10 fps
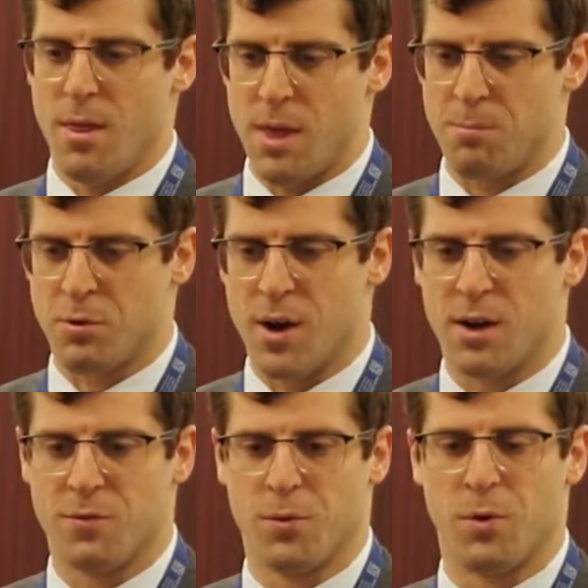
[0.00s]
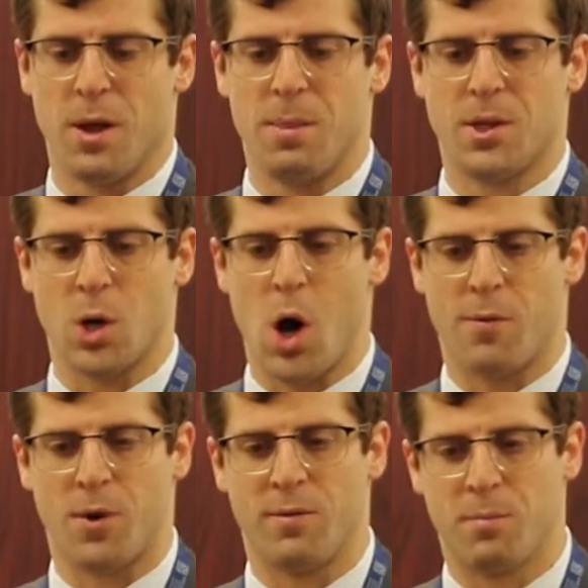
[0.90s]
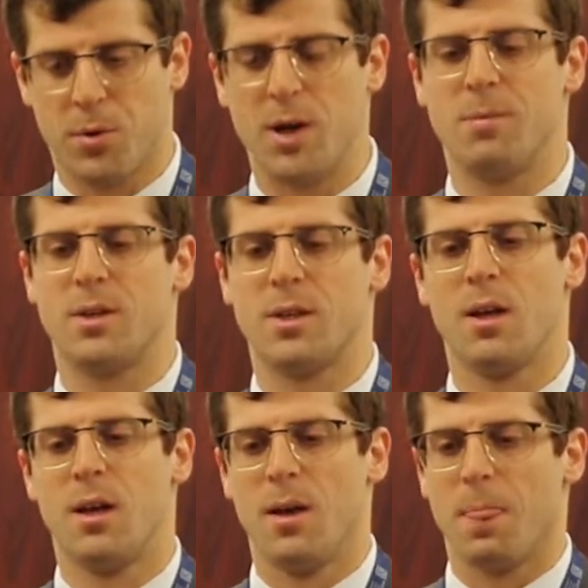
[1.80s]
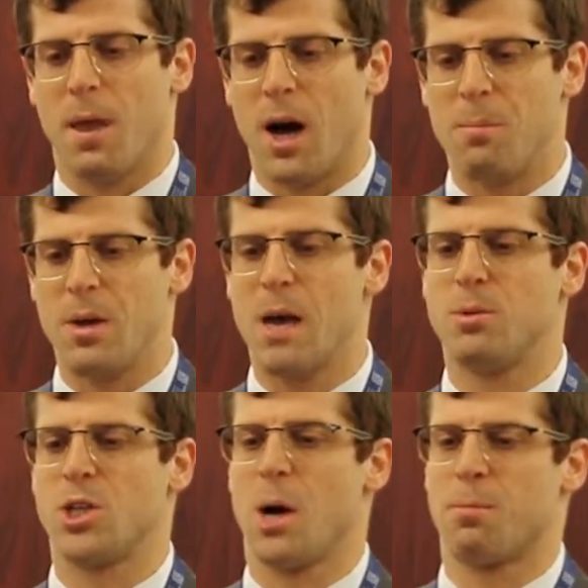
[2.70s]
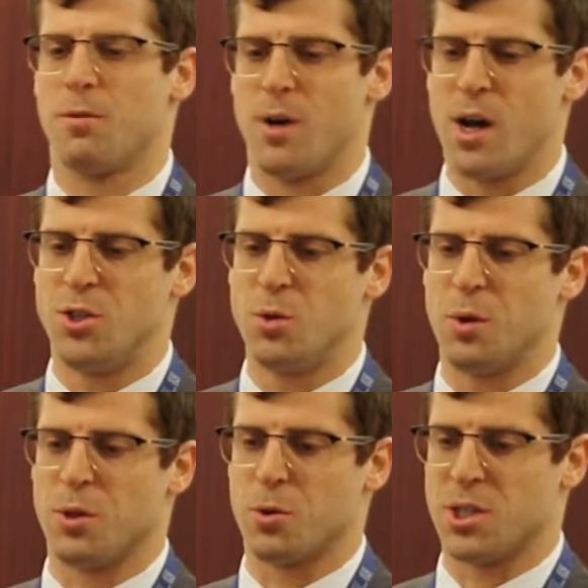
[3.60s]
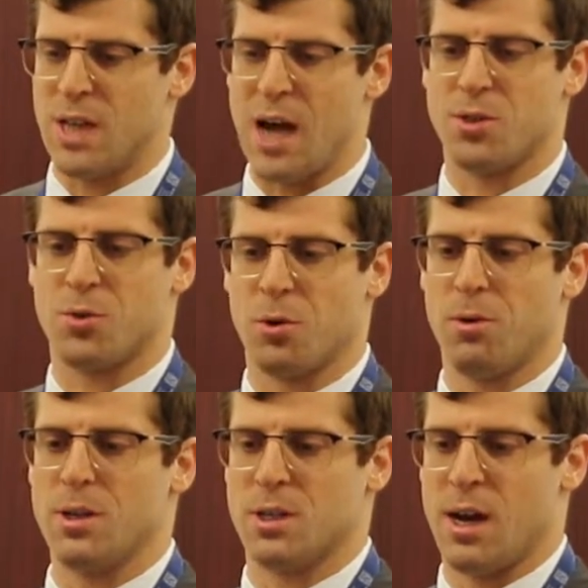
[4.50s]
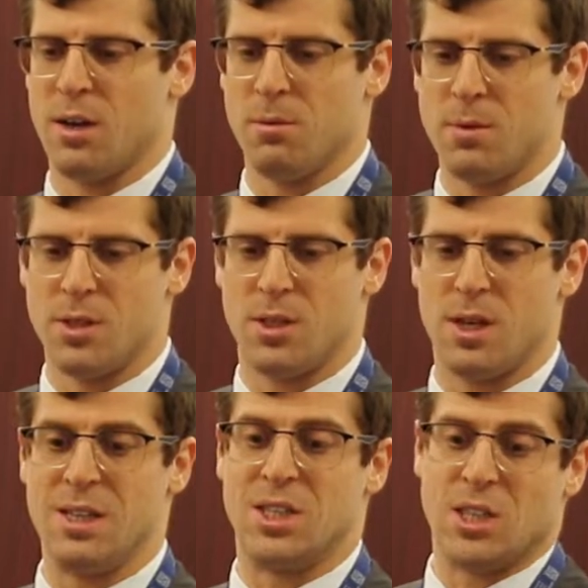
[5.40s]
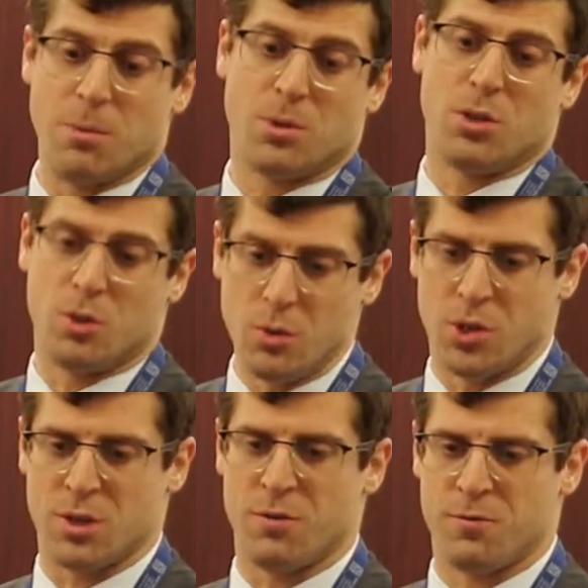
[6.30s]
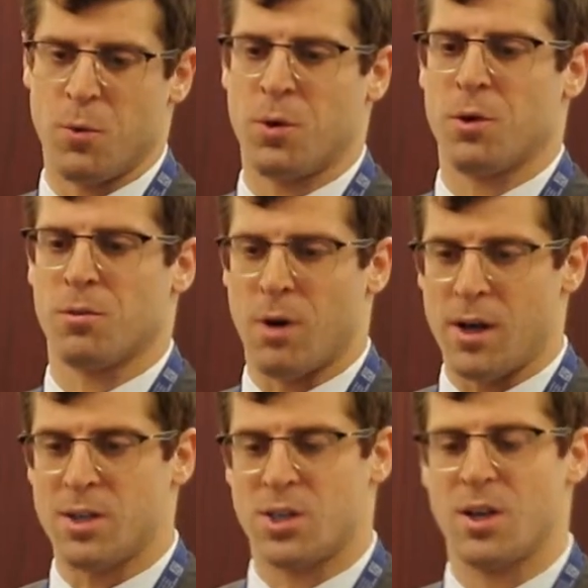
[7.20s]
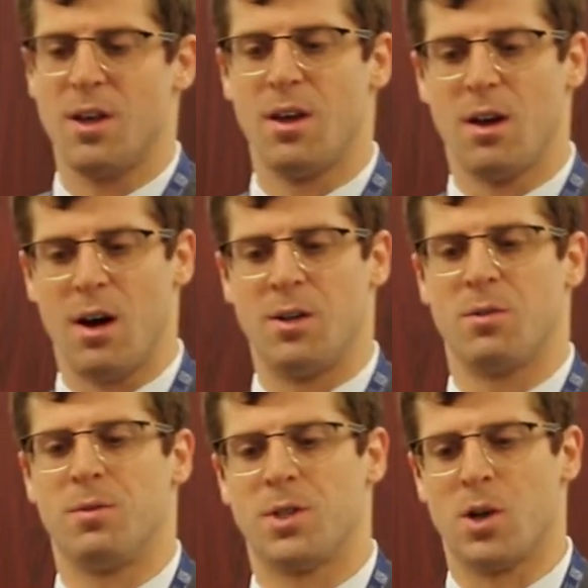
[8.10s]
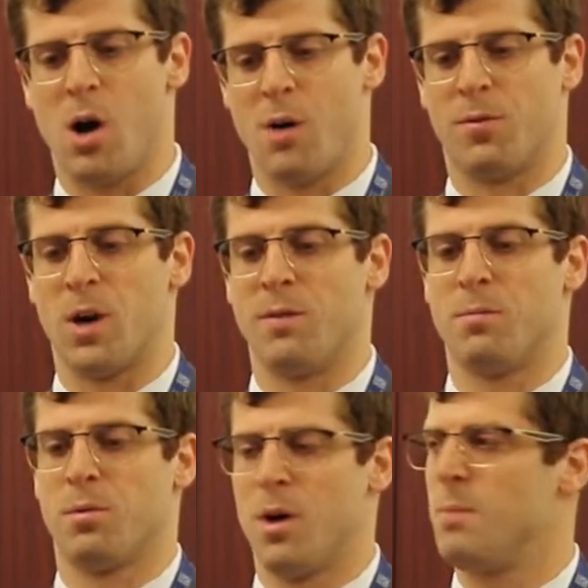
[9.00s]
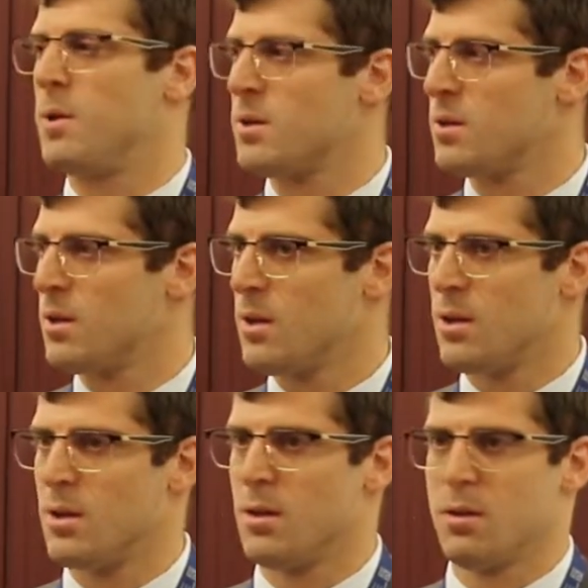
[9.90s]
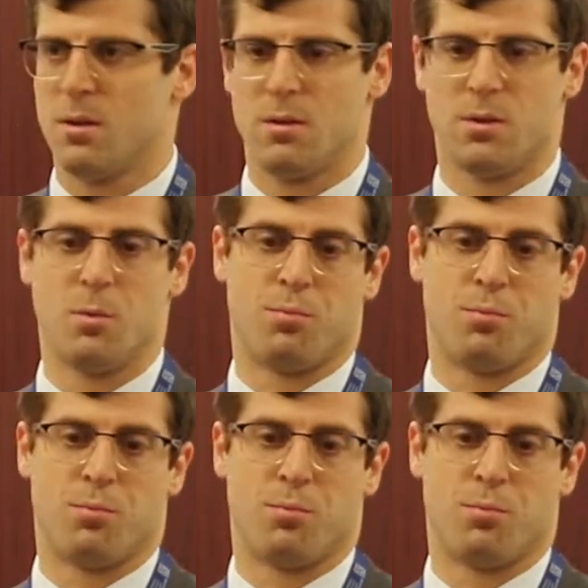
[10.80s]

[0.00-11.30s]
than provided for in this offer of employment, IBM shall provide you with your statutory entitlements in substitution for your rights under this offer of employment. So